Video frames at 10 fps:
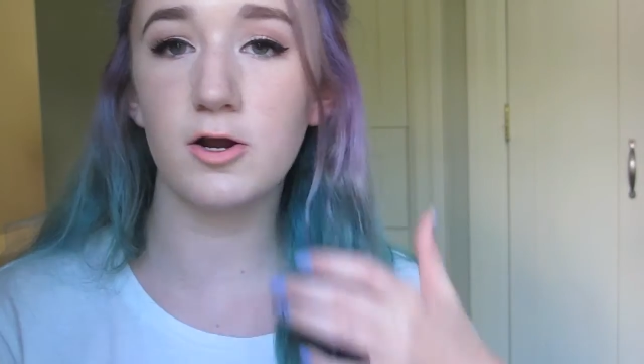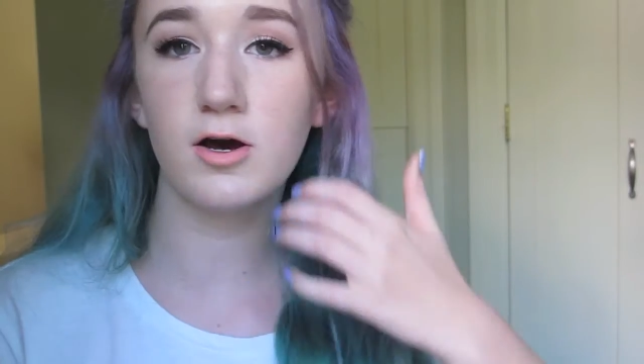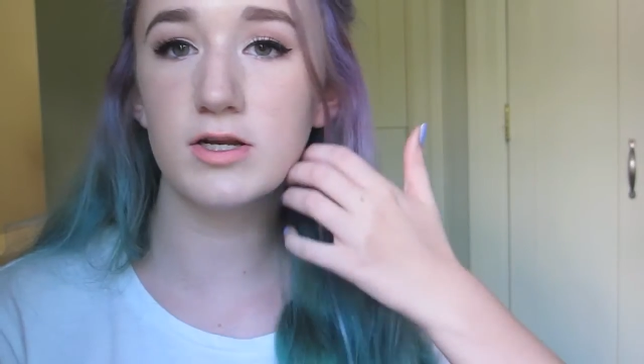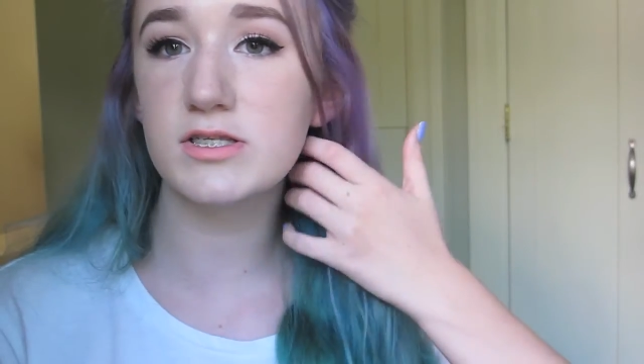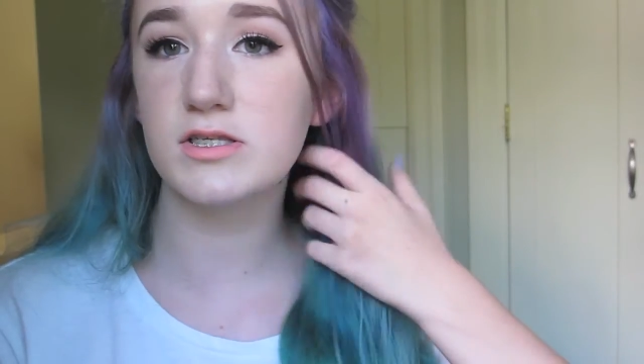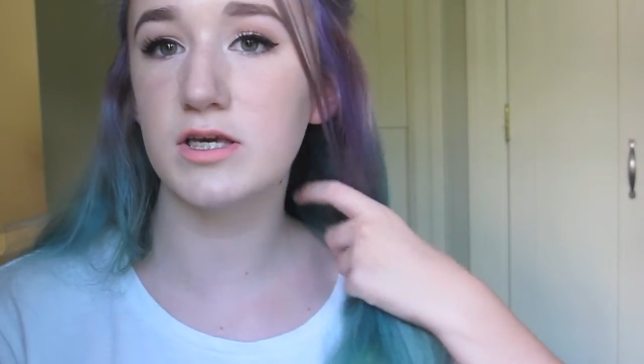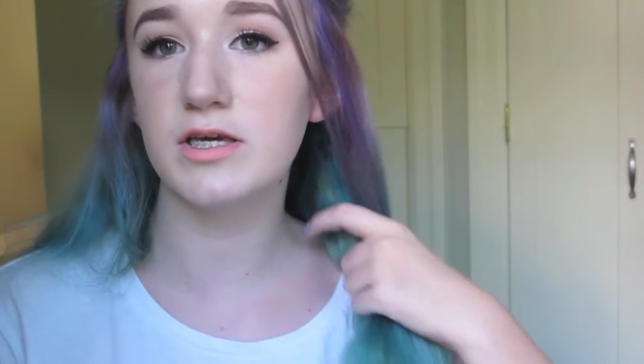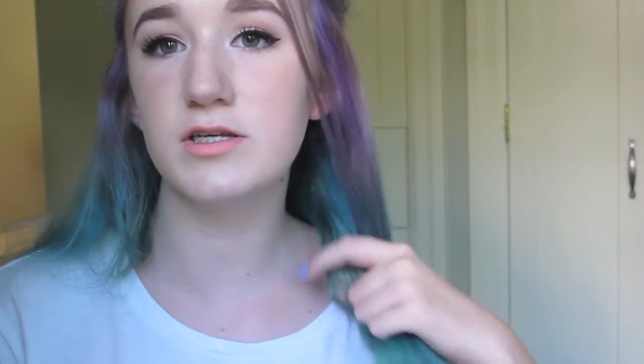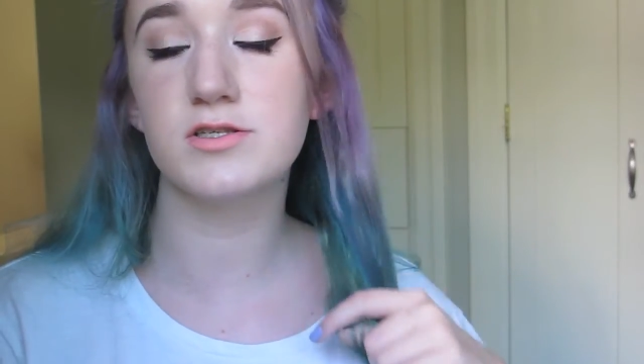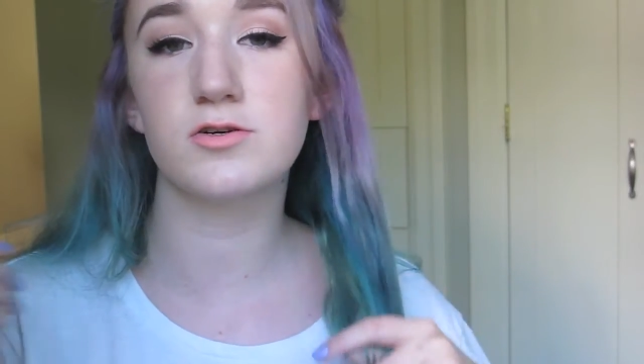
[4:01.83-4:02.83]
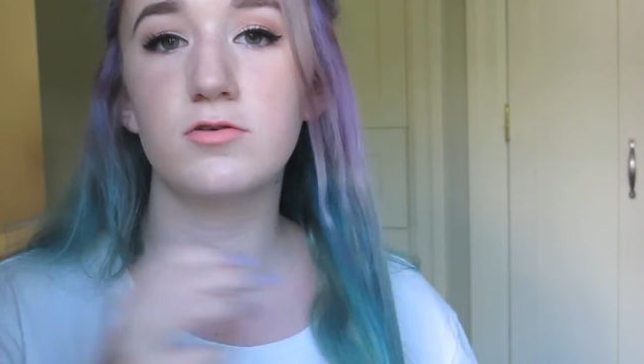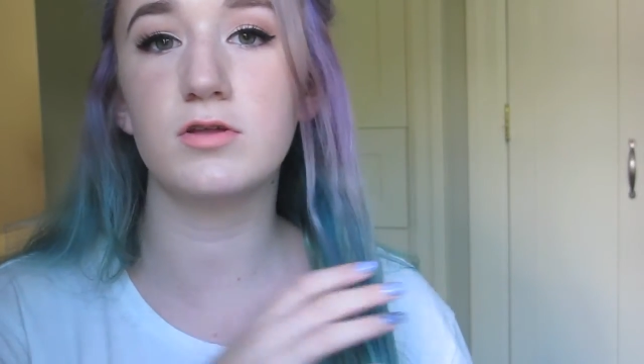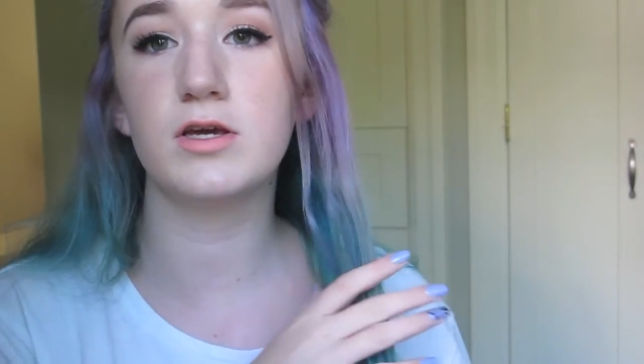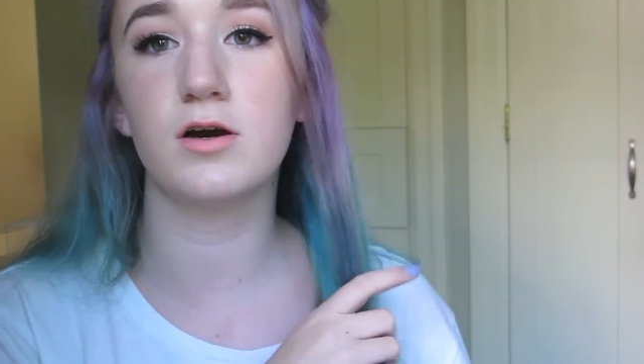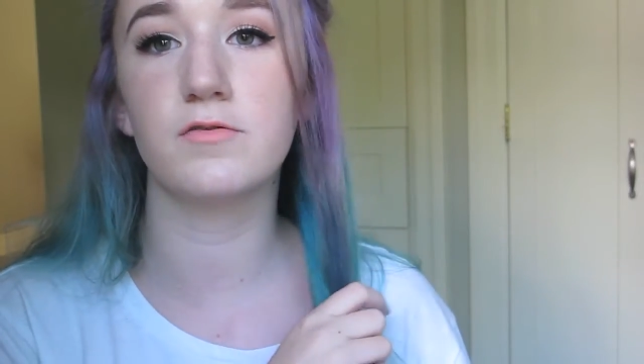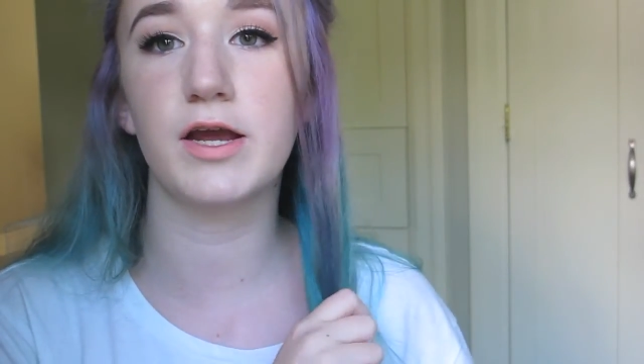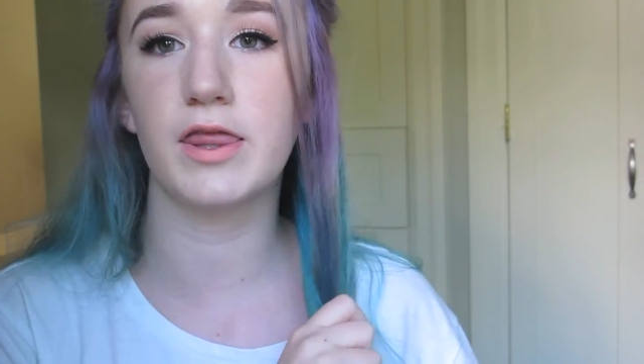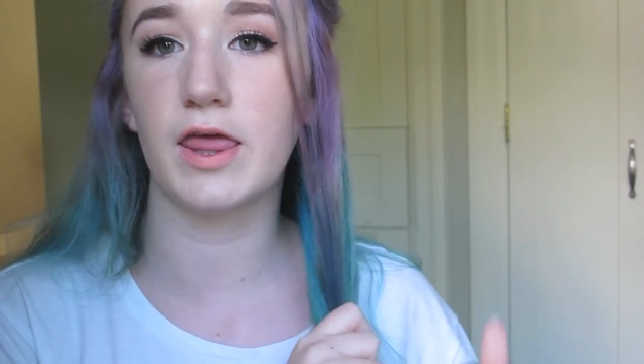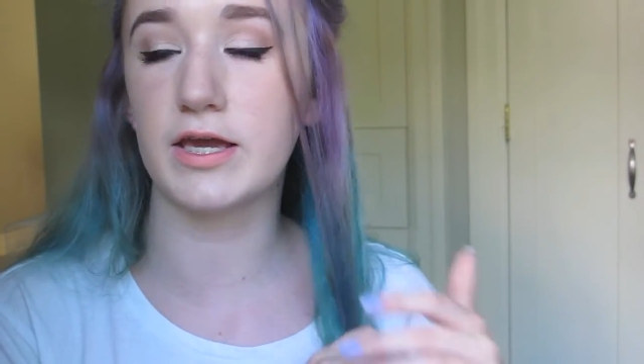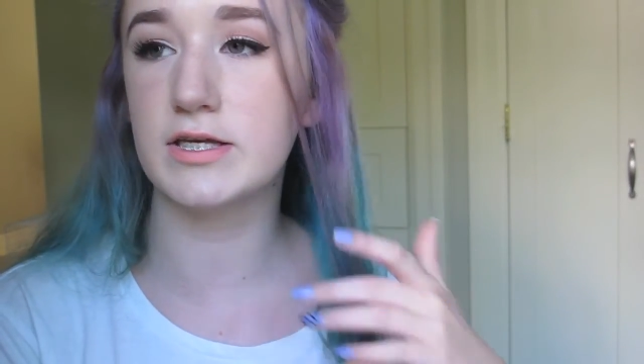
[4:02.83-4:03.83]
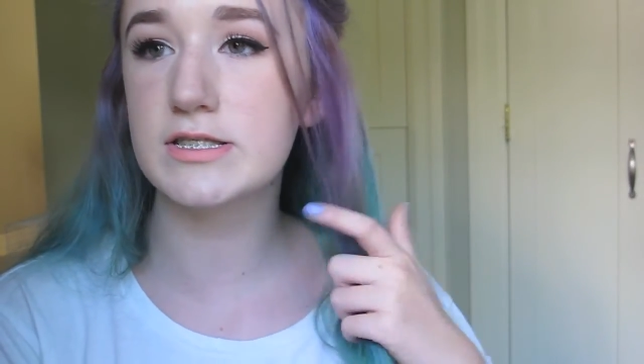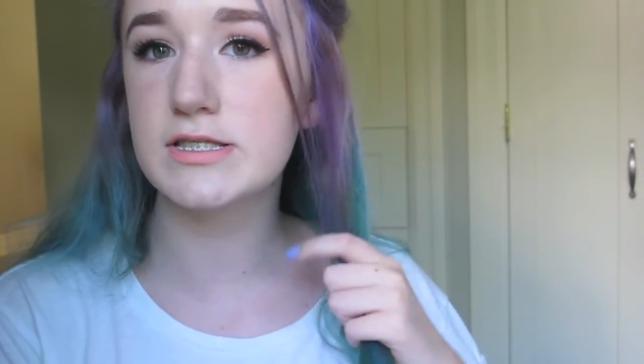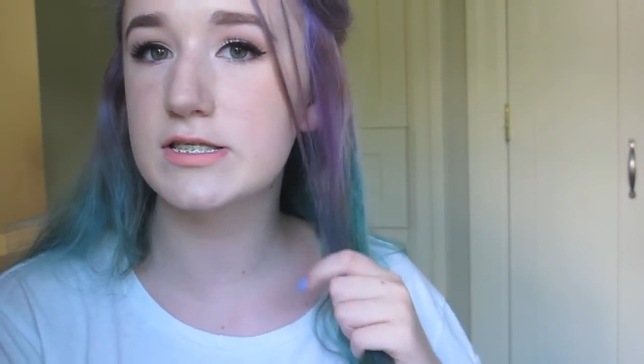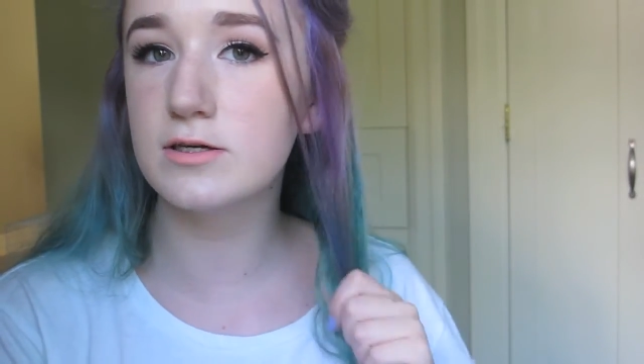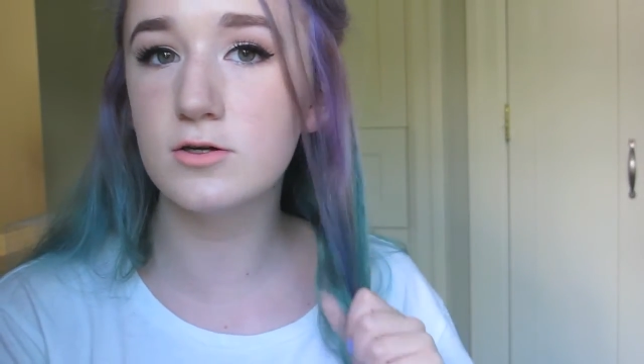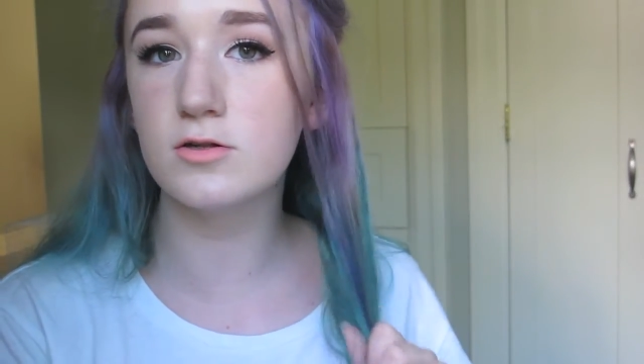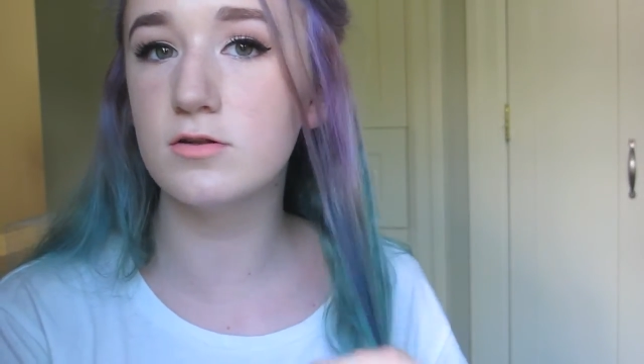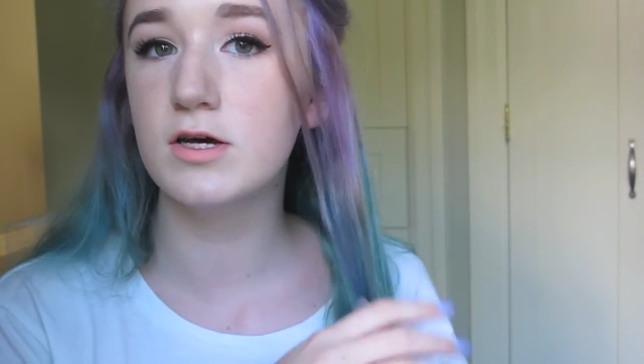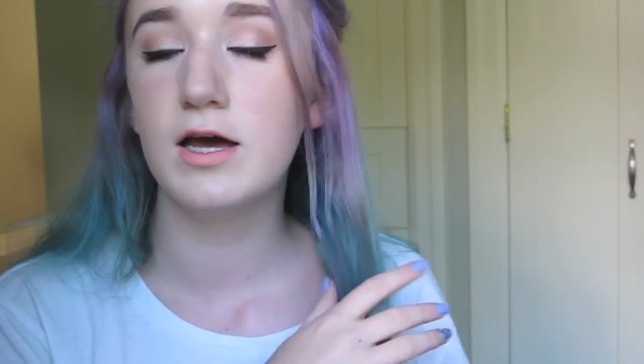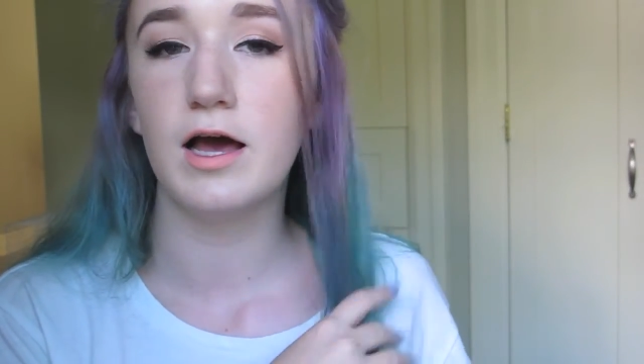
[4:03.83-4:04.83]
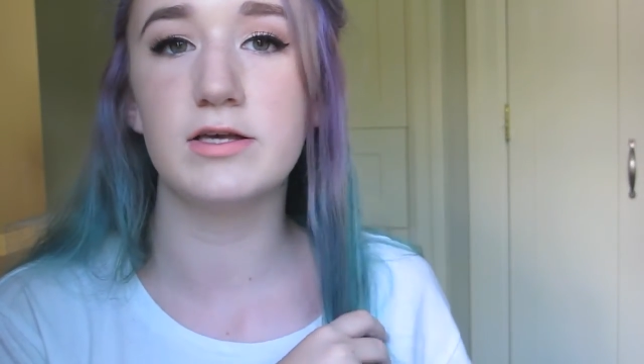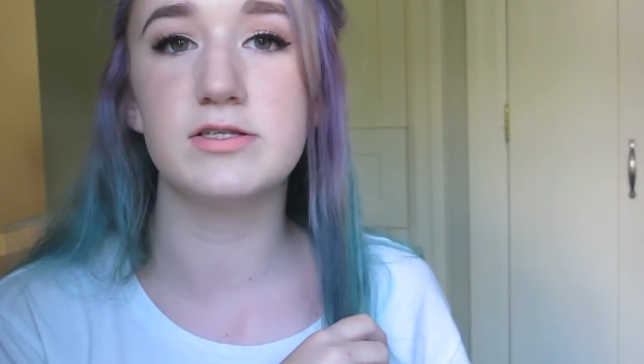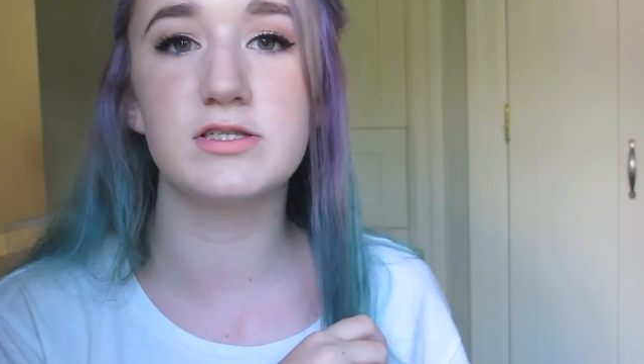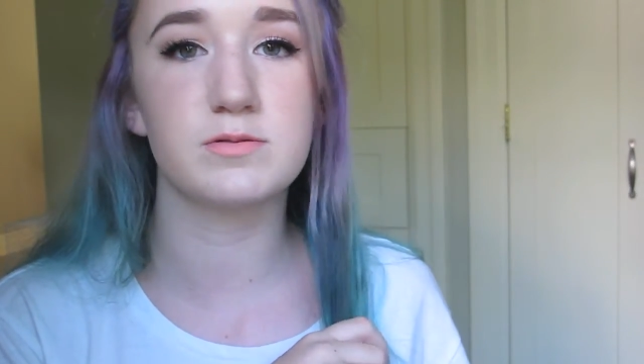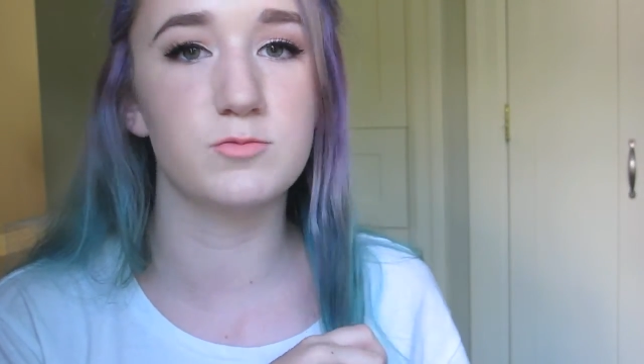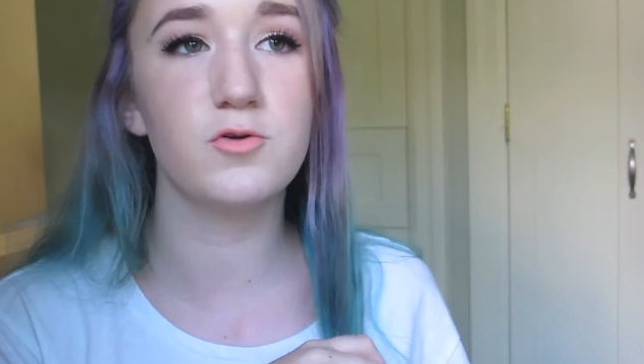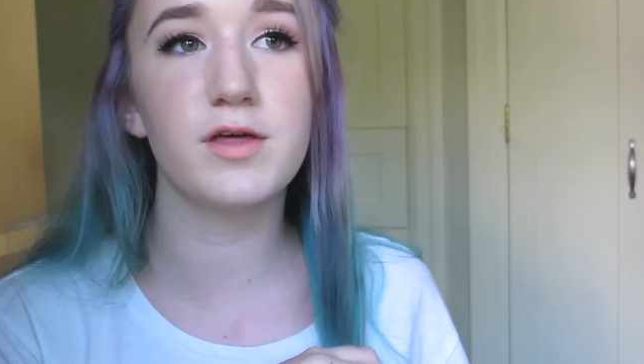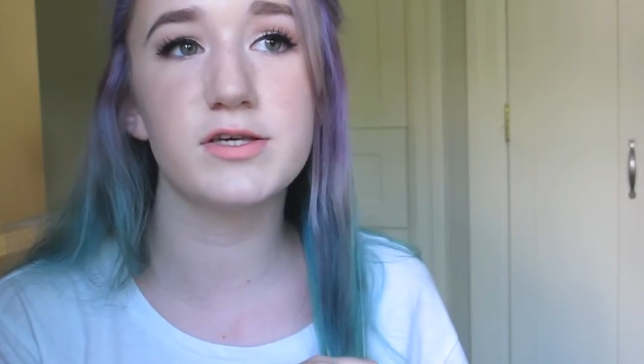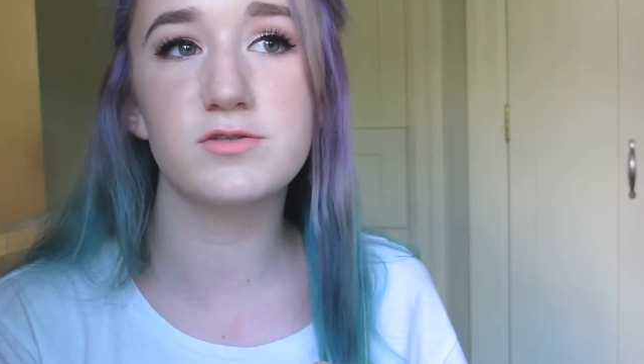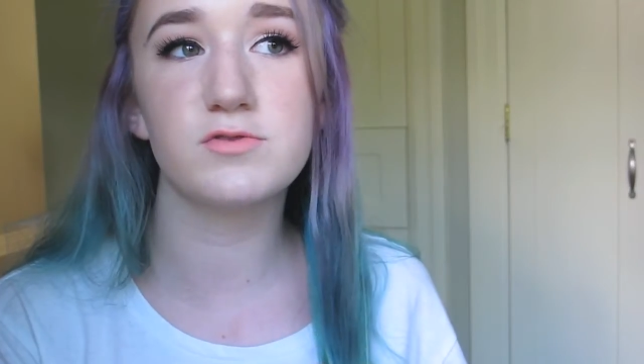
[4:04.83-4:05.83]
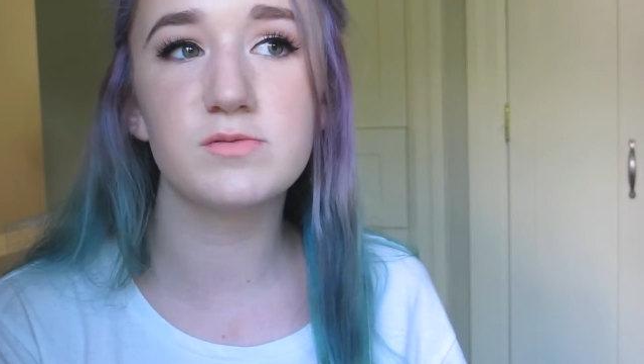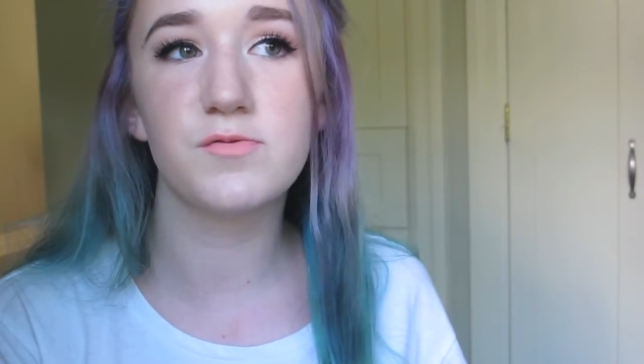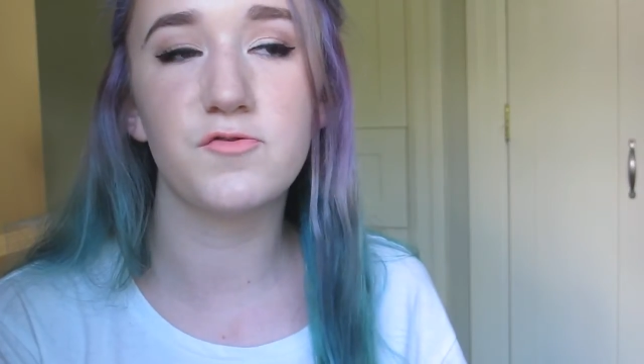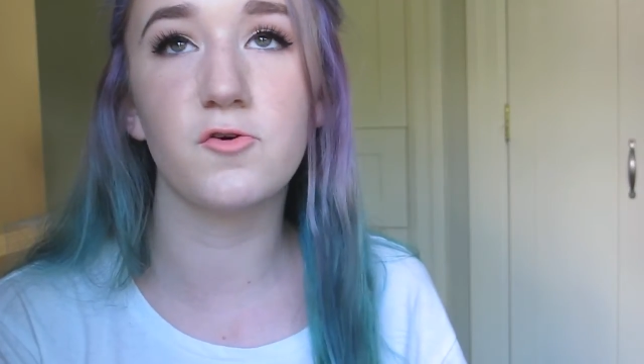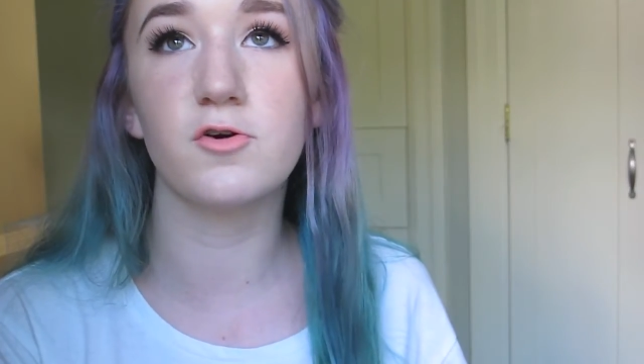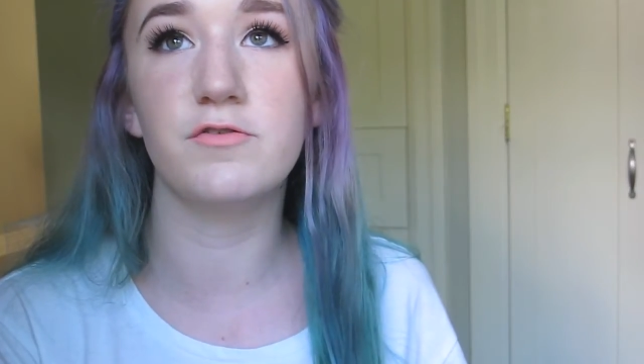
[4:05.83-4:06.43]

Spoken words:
Honestly, it is totally alright. Like, it's still as smooth as it was before,